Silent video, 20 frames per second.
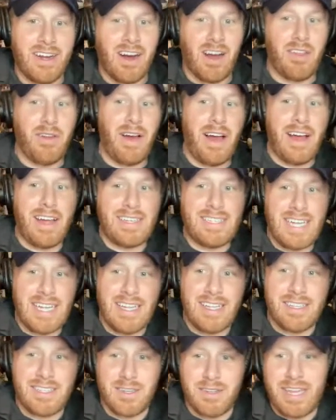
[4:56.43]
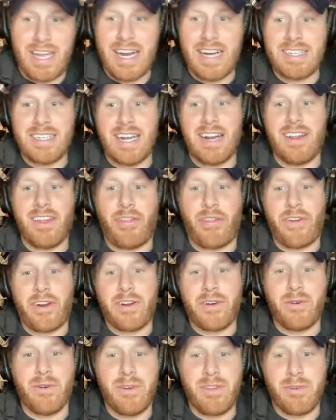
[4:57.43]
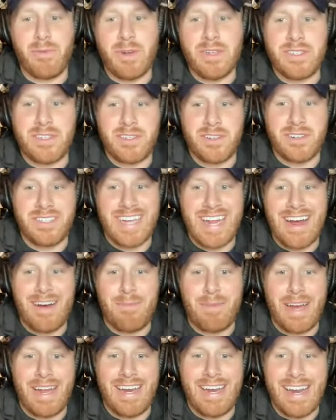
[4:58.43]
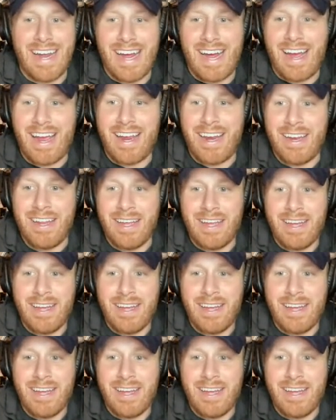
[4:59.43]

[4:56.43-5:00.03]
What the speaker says: Although I say so, they just into the third quarter, the Wizards are down by 9.